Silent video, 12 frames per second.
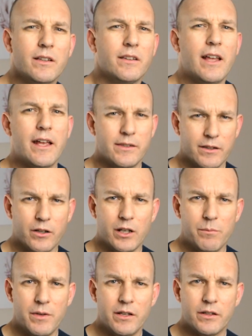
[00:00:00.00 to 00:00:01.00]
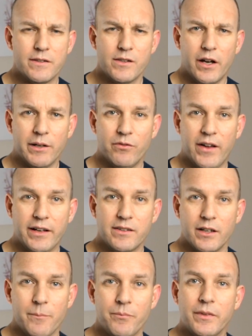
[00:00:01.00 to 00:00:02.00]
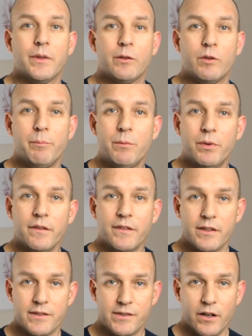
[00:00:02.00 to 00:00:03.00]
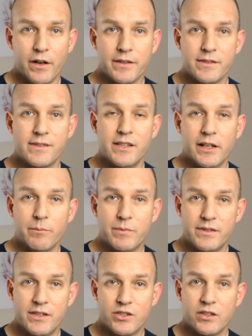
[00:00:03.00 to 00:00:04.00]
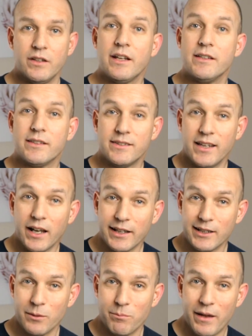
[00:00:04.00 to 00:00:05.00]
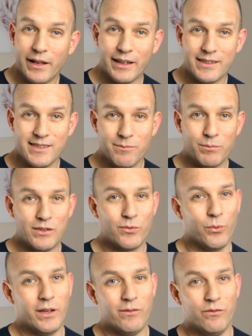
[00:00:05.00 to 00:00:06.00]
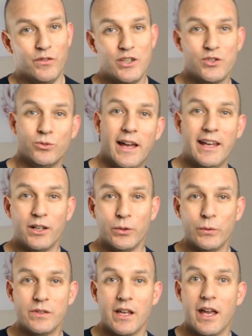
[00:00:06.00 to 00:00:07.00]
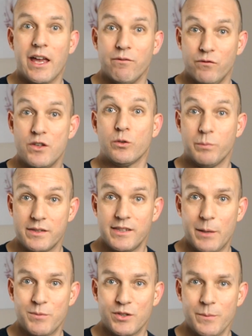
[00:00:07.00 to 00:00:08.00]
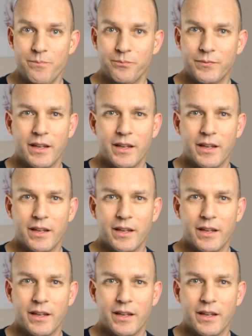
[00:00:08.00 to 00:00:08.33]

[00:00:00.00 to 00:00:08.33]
That's going to be your deciding factor. Remembering that size and seating position is a delicate balance between visual angles and visual perception.